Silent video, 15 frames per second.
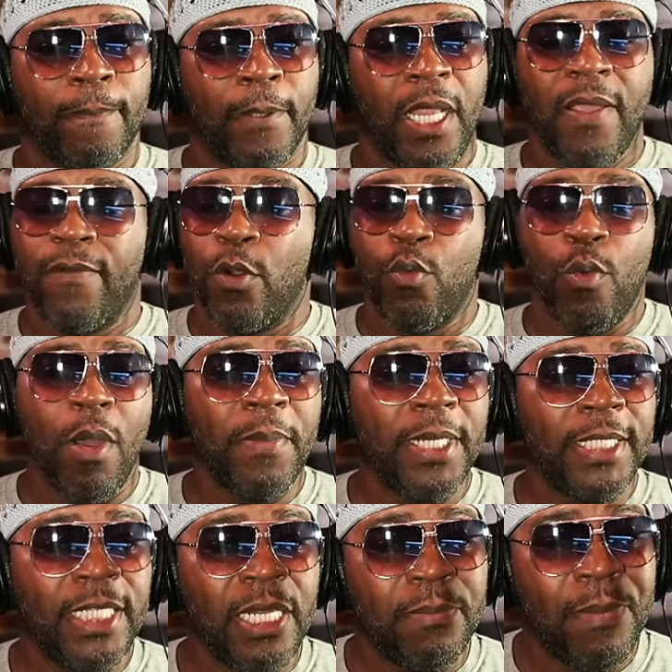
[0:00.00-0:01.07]
If a woman
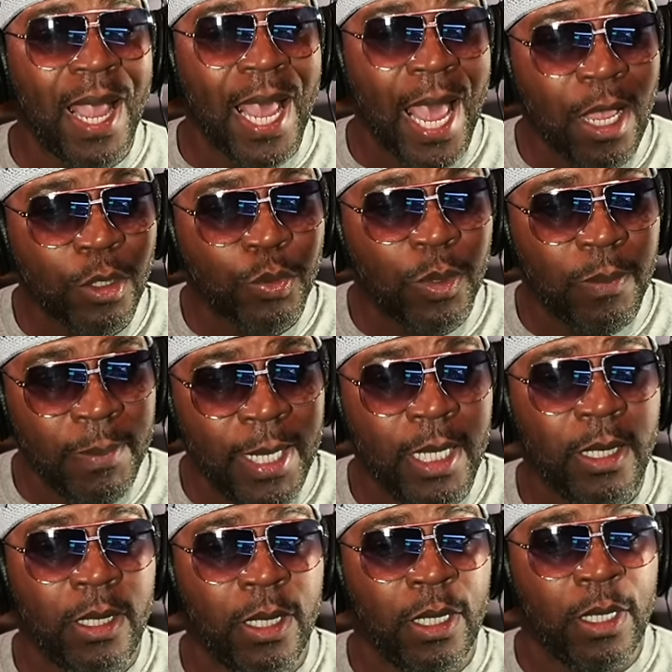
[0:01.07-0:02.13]
is in my house with
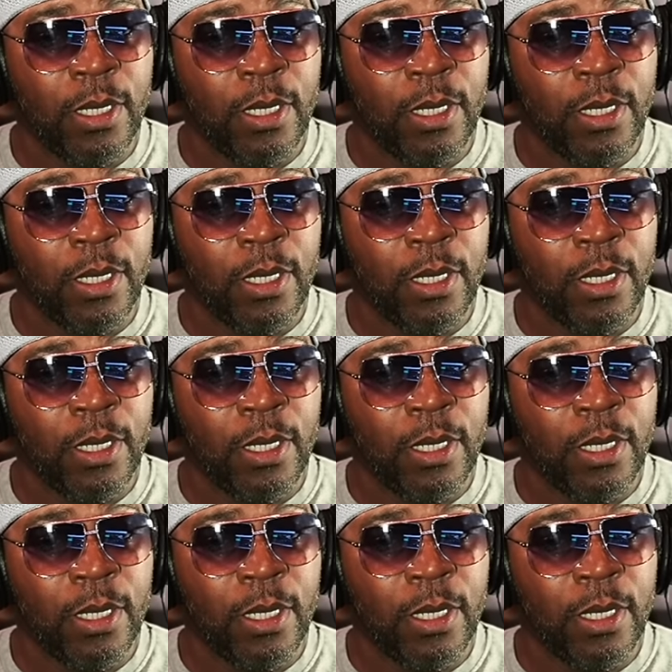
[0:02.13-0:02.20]
me,